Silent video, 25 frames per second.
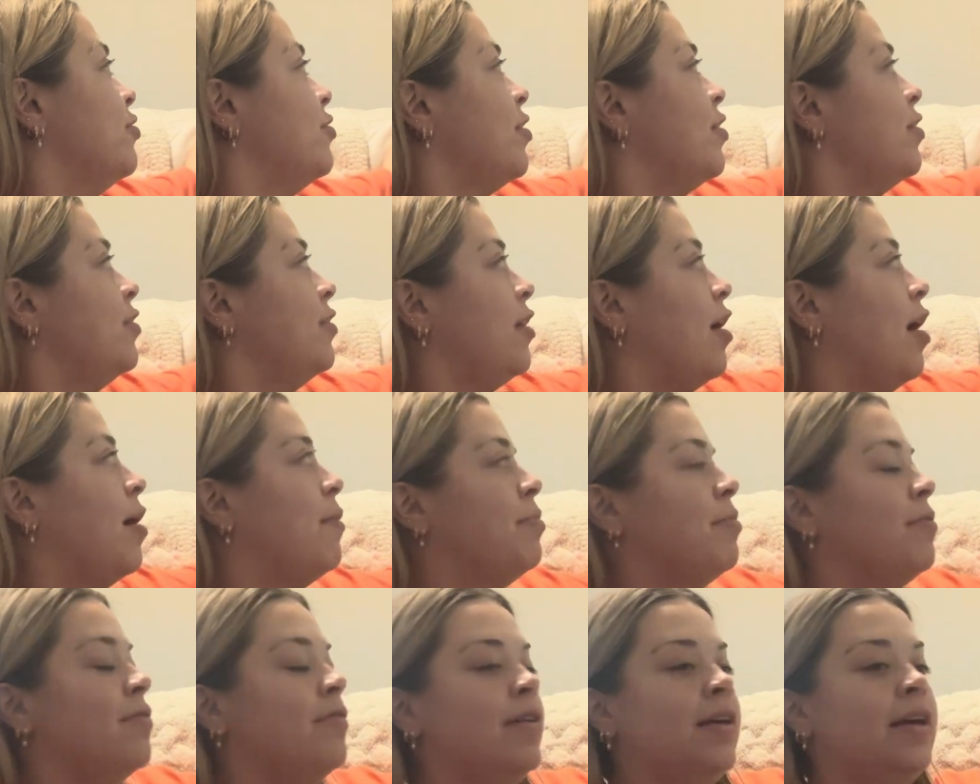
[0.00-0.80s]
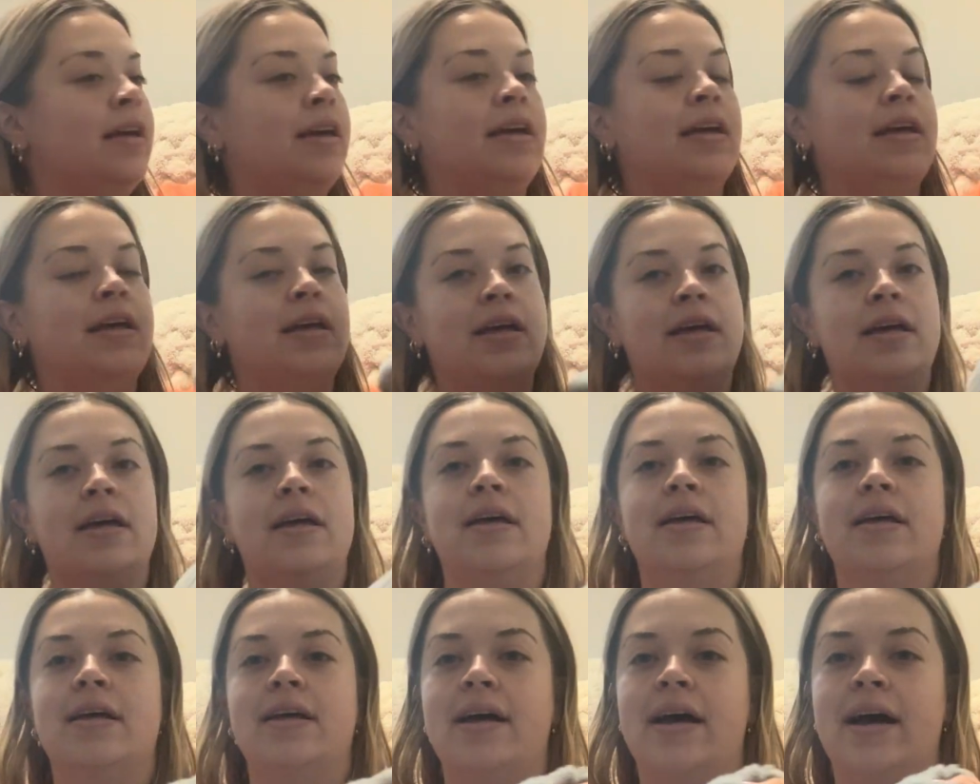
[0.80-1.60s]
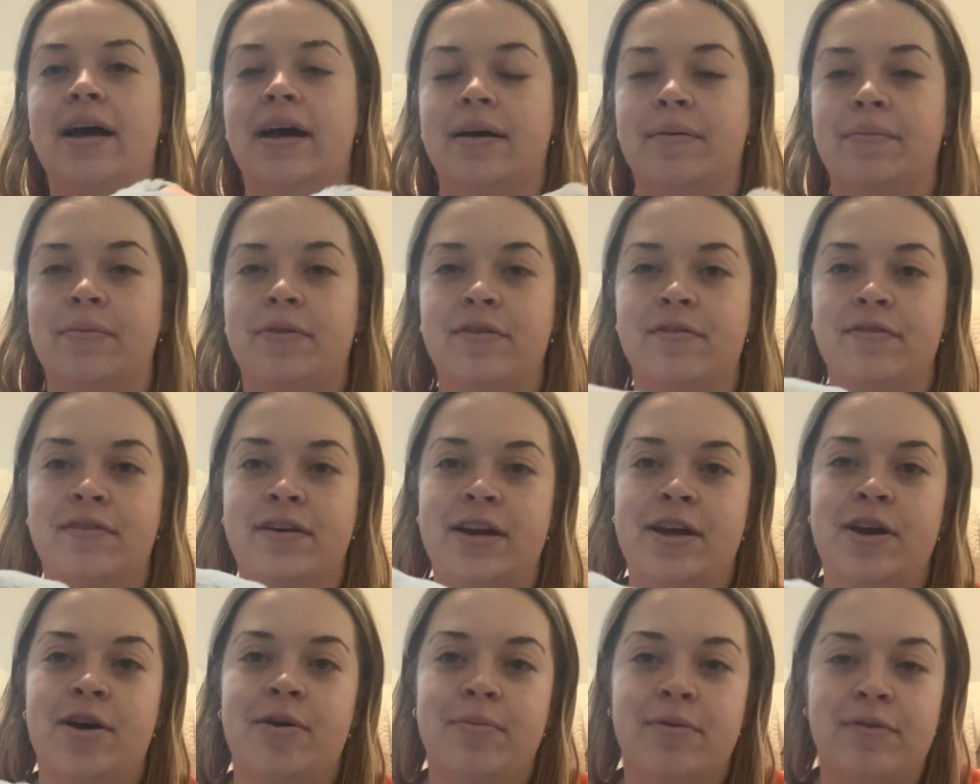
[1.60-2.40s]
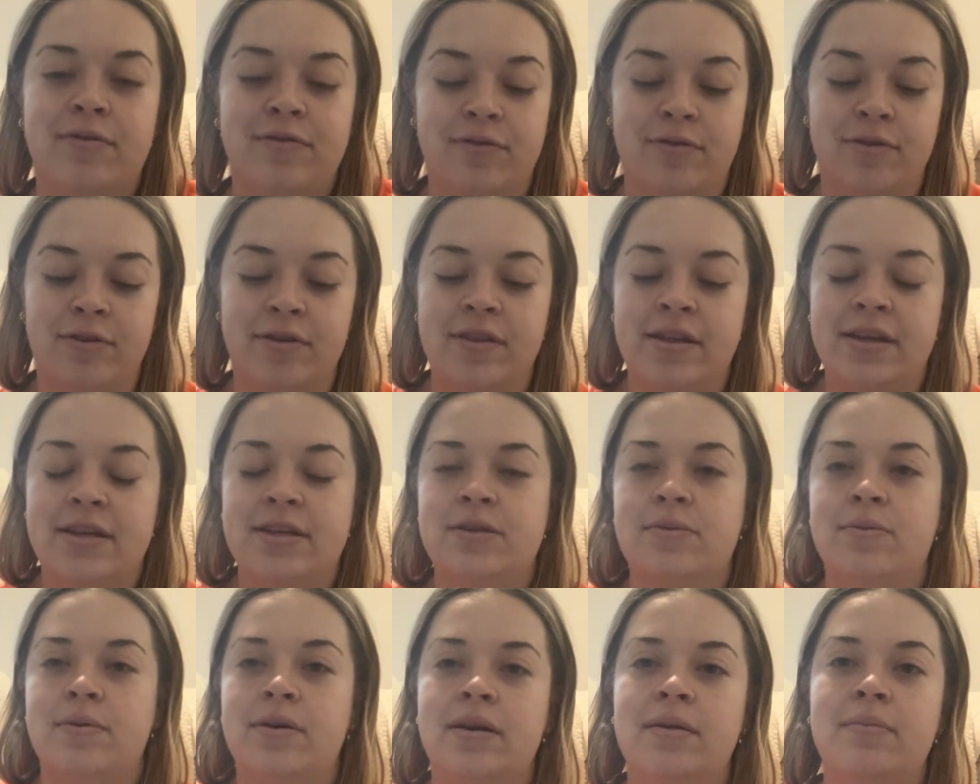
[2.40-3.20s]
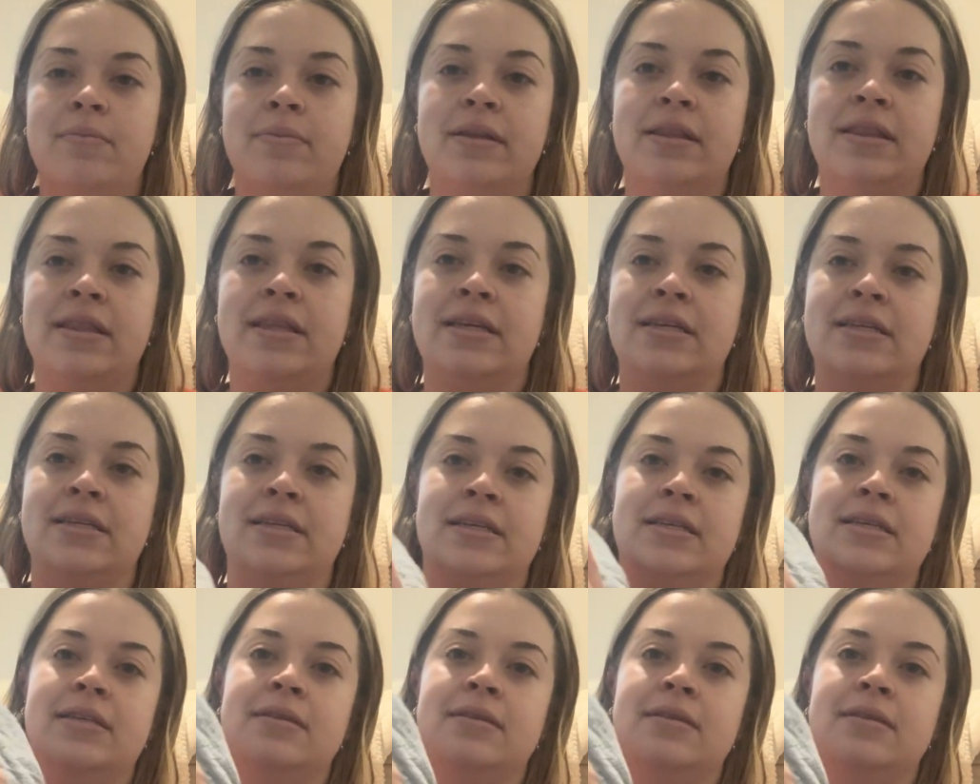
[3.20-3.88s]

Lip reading: on top of it. The video before this one, but this is